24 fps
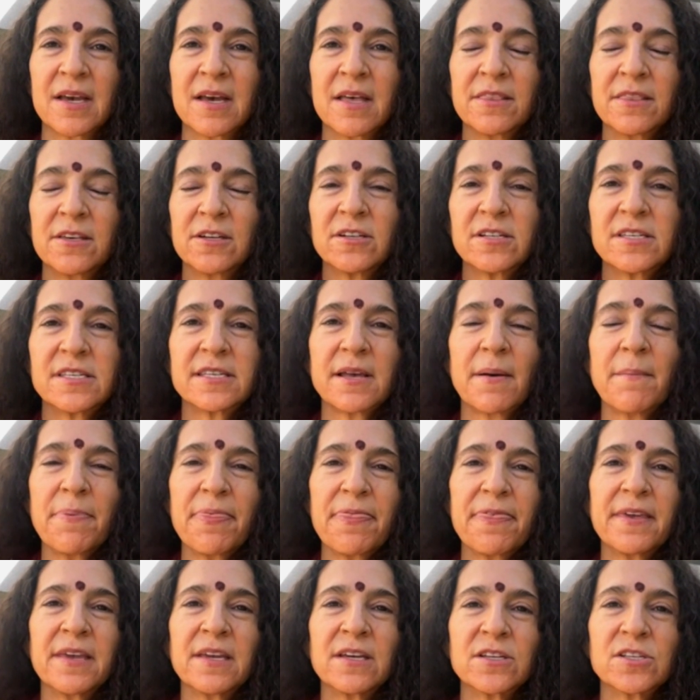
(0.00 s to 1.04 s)
there's
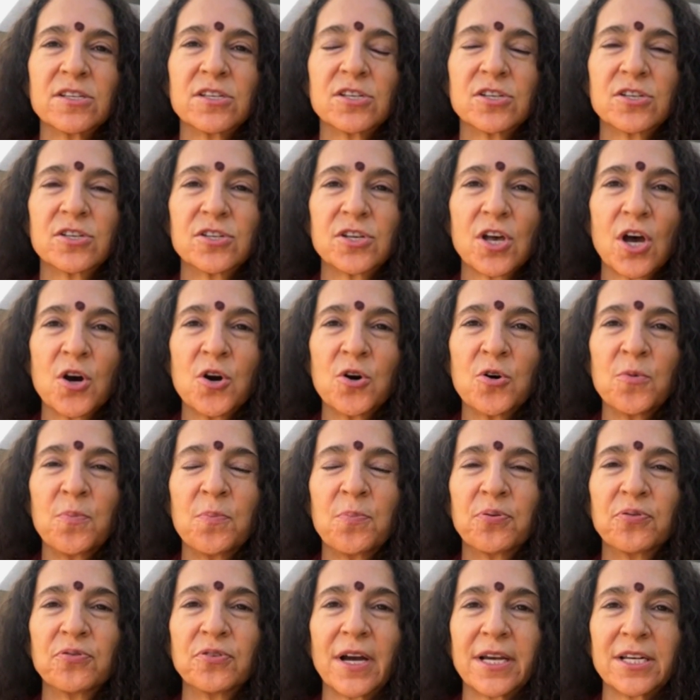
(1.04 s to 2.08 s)
something so
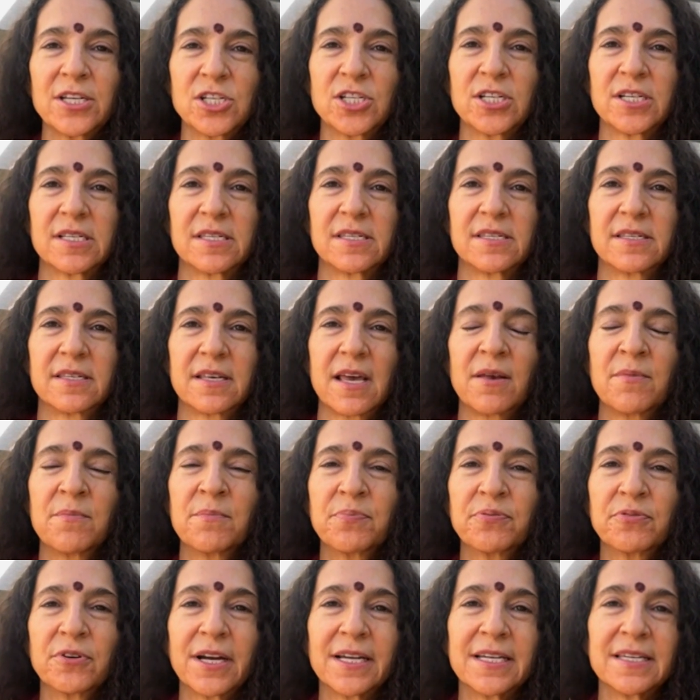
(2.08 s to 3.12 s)
precious and
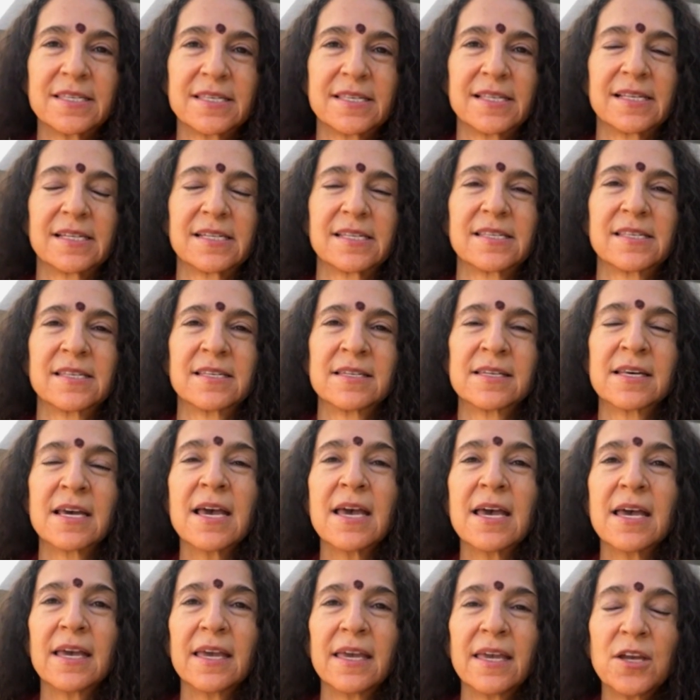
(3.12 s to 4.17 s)
priceless and
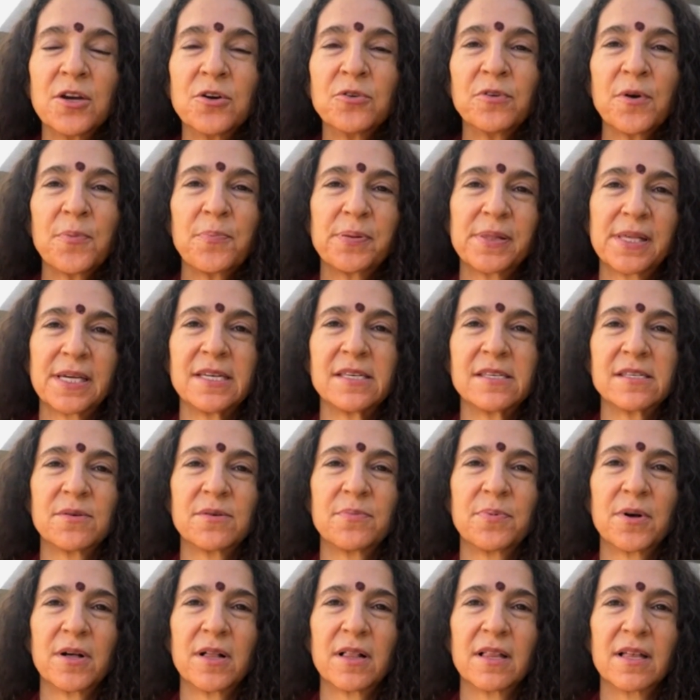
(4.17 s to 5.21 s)

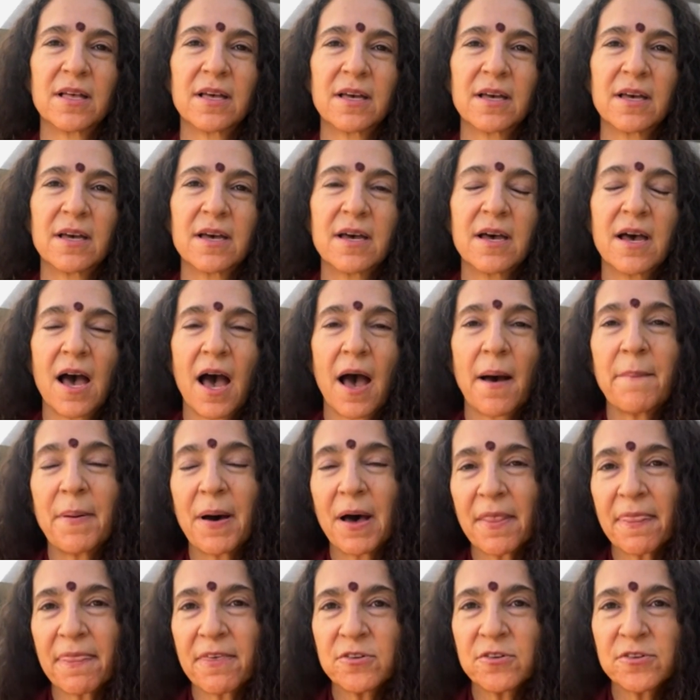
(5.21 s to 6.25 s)
irreplaceable
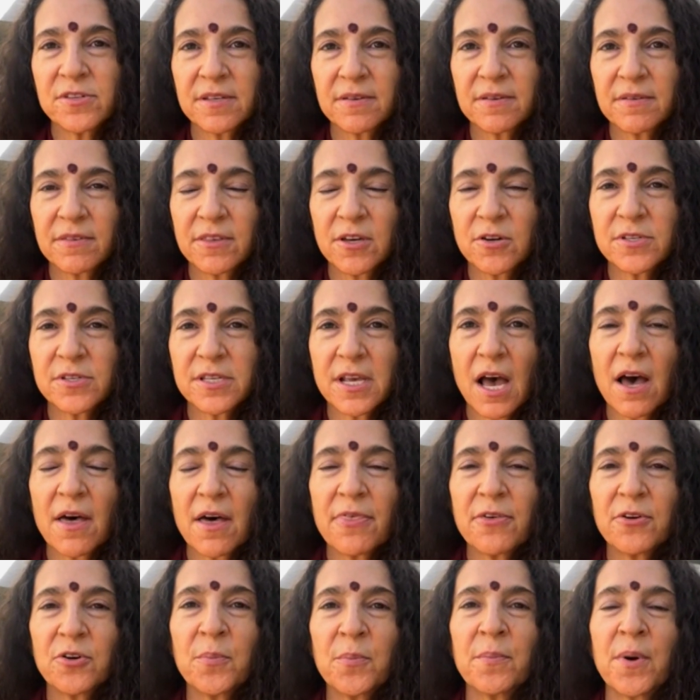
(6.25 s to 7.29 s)
about those
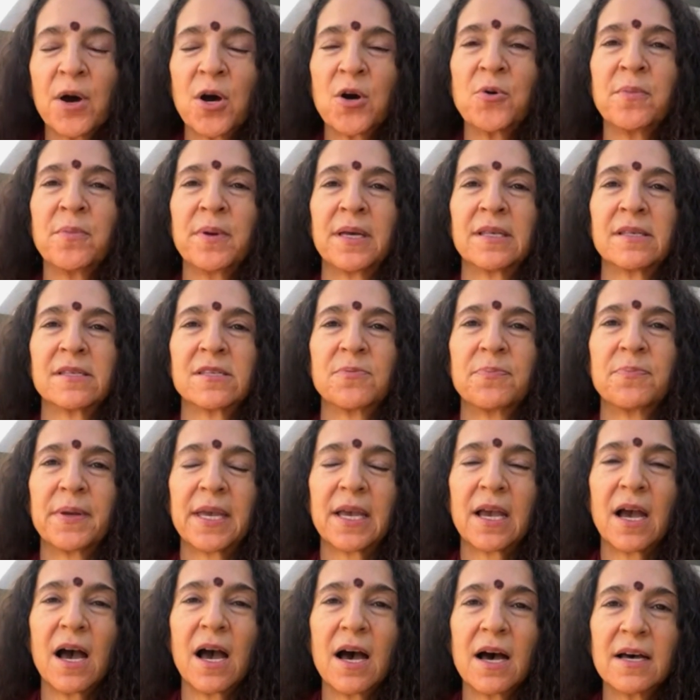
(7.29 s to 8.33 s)
other moments,
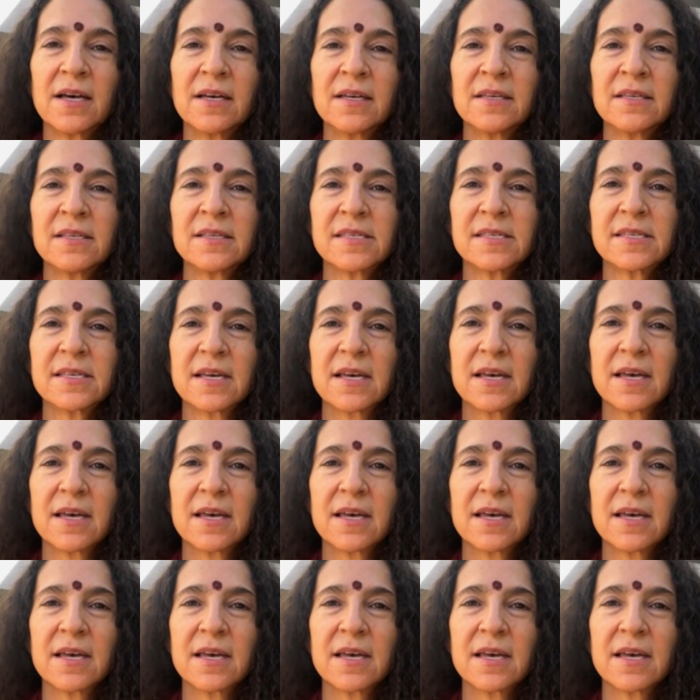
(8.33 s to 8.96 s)
because